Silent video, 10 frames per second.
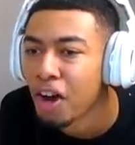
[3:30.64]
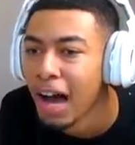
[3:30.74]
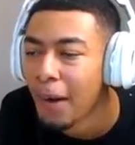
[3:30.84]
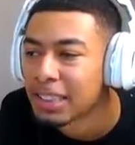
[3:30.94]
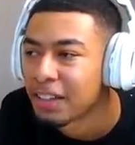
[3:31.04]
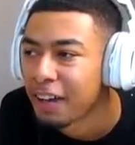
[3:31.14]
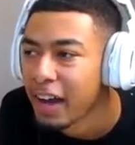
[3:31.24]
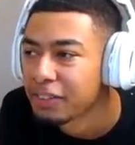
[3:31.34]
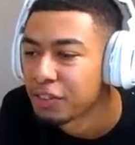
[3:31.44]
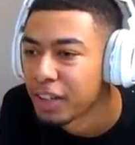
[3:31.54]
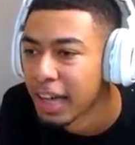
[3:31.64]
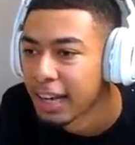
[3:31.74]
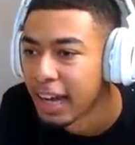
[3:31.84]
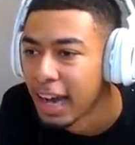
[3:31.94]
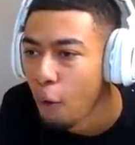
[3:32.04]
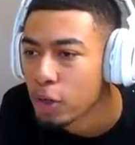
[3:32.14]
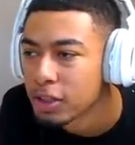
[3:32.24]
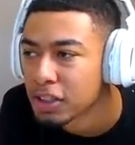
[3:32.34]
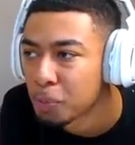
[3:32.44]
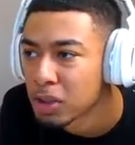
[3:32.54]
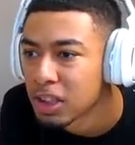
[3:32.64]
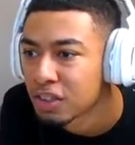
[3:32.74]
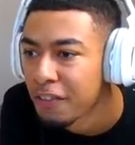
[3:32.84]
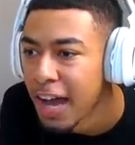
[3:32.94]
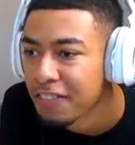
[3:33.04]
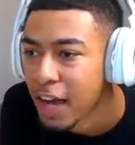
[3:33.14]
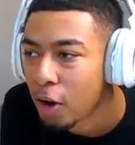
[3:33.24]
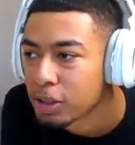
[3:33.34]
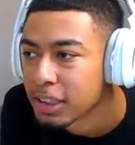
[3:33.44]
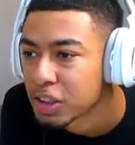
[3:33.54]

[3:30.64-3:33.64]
even know how I survived something like that. I was not supposed to survive that whole